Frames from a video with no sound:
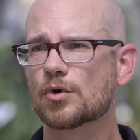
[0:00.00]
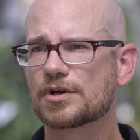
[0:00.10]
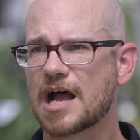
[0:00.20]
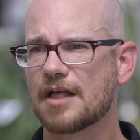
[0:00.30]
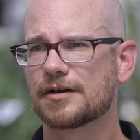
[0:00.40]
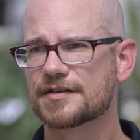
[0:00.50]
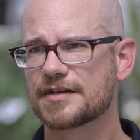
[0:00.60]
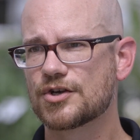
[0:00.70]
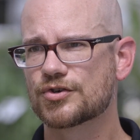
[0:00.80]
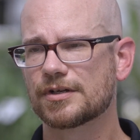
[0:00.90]
root
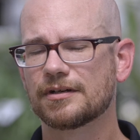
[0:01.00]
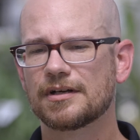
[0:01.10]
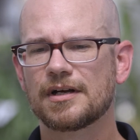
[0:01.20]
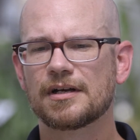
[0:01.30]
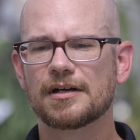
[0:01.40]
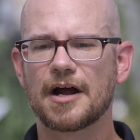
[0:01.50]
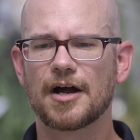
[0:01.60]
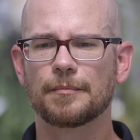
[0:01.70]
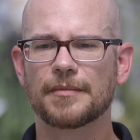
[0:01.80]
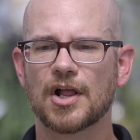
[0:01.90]
colonization
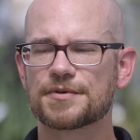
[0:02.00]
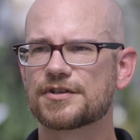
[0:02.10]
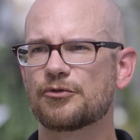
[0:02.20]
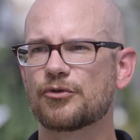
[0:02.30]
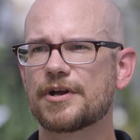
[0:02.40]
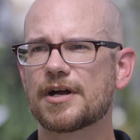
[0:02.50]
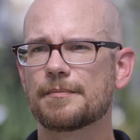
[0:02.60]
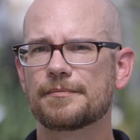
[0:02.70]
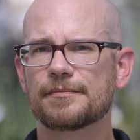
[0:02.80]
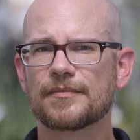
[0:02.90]
helps to free up
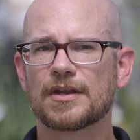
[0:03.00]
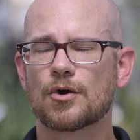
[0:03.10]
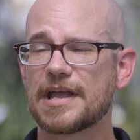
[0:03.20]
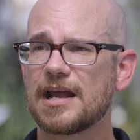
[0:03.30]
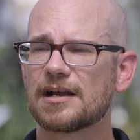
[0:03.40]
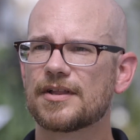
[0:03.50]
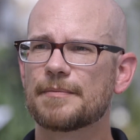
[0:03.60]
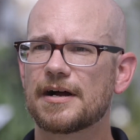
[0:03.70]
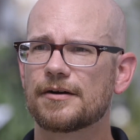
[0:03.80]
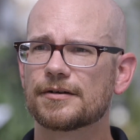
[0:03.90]
organically
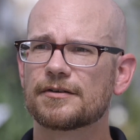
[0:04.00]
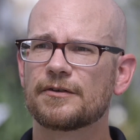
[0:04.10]
bound